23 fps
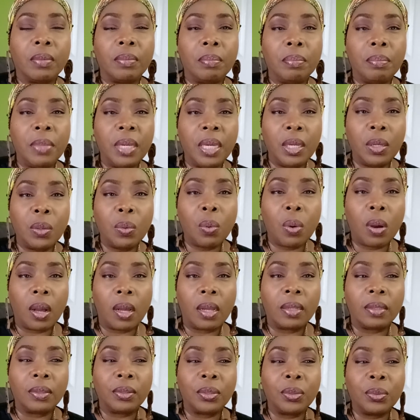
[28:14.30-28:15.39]

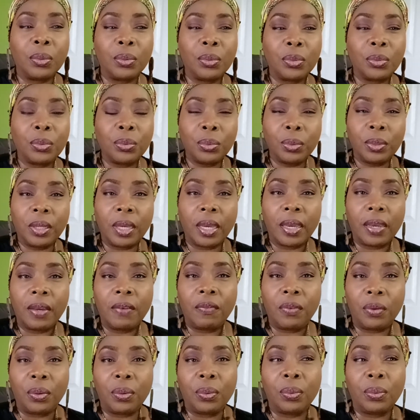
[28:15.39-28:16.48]
Meanwhile, those who gave
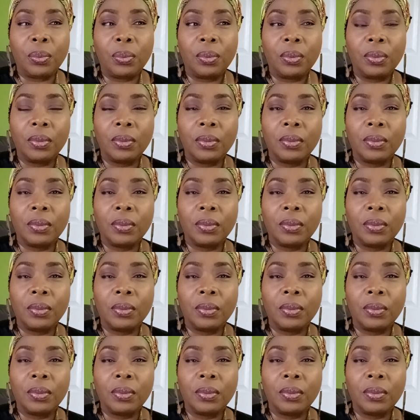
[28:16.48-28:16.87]
you